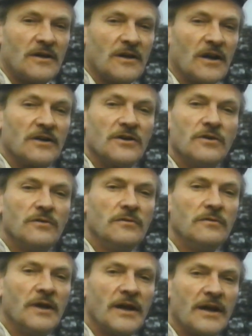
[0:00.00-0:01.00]
At
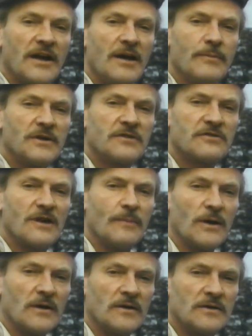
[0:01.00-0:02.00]
noon there came a
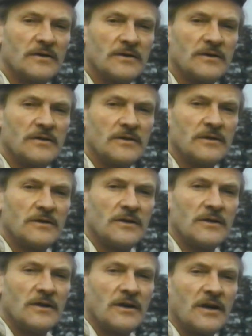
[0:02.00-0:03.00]
tremor.
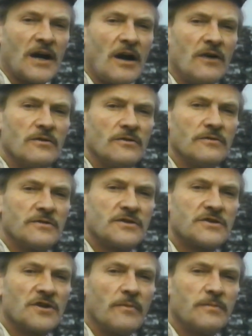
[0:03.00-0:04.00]
Cows
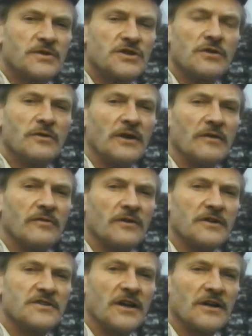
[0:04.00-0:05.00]
stopped chewing
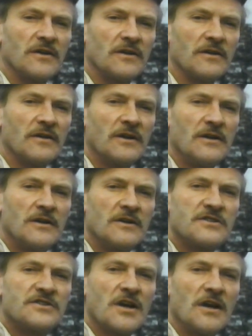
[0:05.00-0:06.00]
for a second.
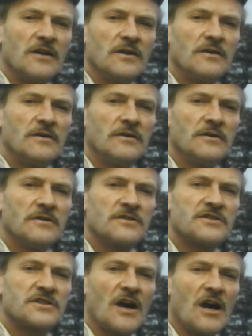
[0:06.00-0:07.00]
Sun,
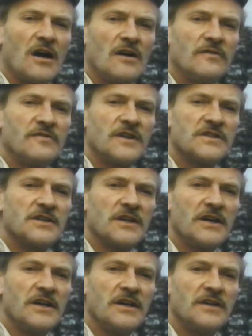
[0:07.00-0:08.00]
scarfed as in
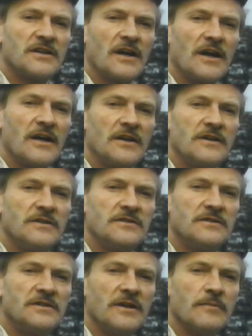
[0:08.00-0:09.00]
a heat haze,
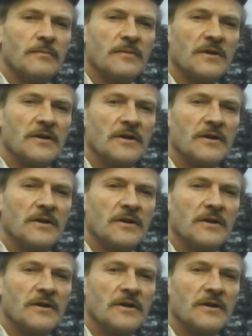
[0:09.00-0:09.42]
dimmed.